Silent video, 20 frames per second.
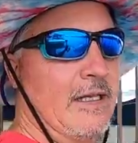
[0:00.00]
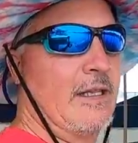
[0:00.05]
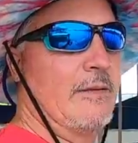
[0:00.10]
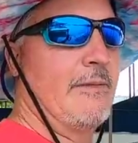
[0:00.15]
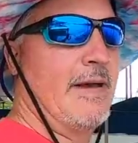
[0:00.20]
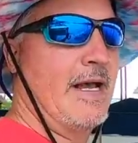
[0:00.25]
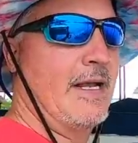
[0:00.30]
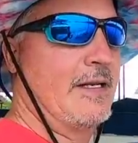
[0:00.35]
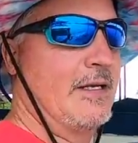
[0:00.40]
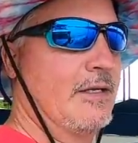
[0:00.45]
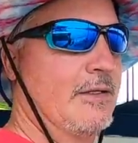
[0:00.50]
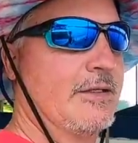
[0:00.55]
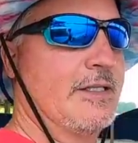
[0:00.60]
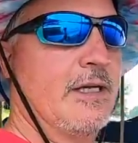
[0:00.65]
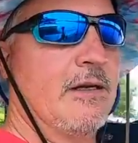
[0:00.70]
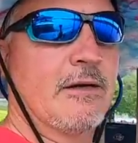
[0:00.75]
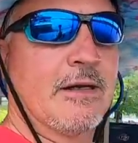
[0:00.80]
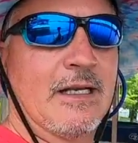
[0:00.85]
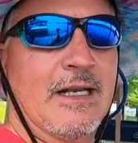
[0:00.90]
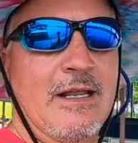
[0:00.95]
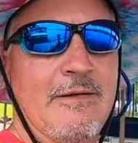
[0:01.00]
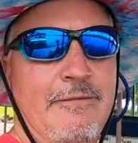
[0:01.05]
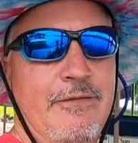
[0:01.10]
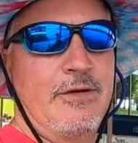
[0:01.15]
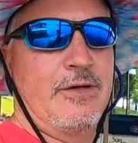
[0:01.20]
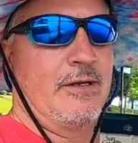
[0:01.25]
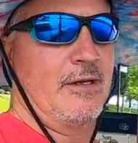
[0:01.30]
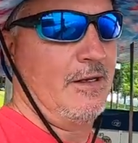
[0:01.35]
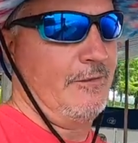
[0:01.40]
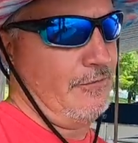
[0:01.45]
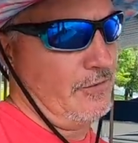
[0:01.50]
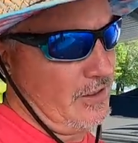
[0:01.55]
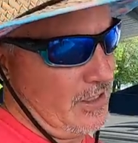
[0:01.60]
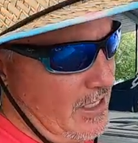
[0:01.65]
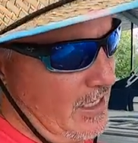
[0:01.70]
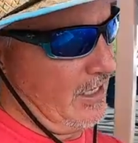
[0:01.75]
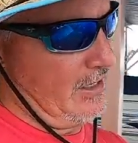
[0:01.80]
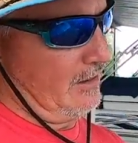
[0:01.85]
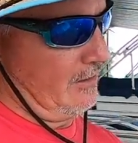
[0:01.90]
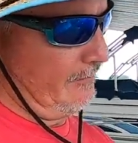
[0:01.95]
on the back of your tailgate.
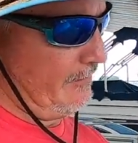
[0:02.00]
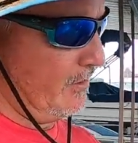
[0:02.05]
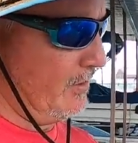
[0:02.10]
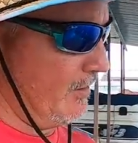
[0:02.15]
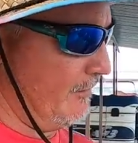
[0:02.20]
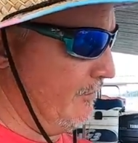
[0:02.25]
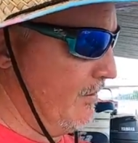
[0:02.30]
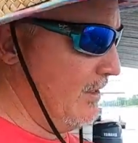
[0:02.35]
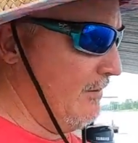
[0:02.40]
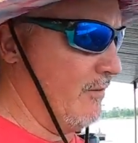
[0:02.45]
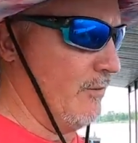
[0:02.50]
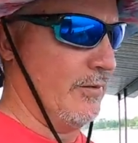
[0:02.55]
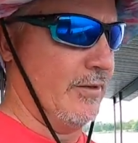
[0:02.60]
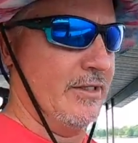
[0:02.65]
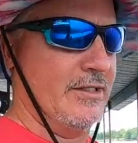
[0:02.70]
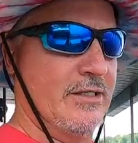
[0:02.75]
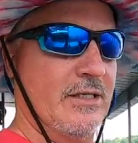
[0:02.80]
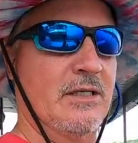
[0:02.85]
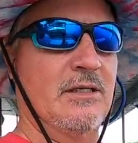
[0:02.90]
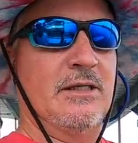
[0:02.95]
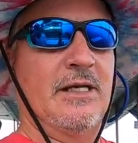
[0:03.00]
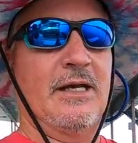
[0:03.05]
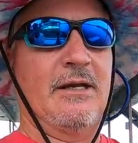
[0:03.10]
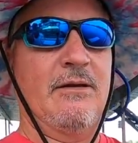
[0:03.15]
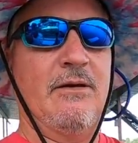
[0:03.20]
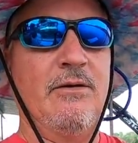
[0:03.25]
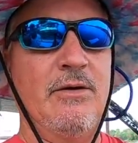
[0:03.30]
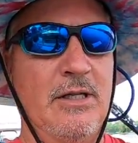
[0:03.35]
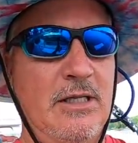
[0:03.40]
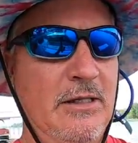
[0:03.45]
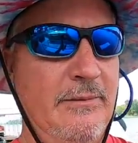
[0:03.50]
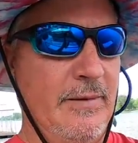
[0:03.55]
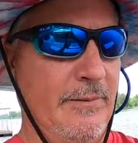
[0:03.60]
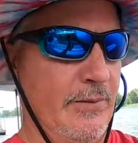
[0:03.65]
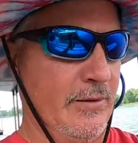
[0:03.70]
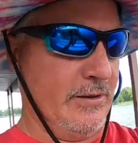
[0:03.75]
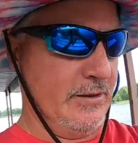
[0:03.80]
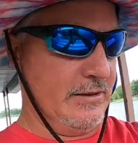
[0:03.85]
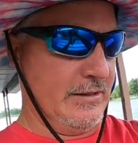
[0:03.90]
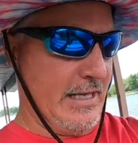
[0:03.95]
If you have a place on a lake. Hold on, let me
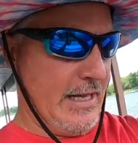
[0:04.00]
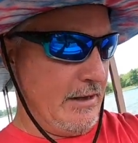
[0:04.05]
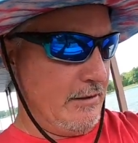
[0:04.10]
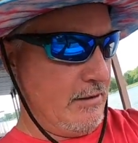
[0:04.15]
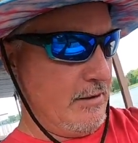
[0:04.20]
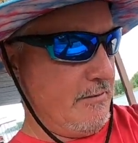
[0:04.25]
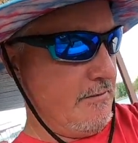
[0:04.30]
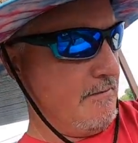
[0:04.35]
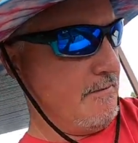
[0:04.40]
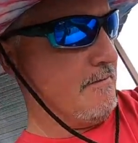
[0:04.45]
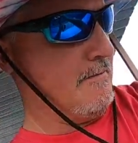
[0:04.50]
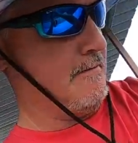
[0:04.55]
put this ladder up.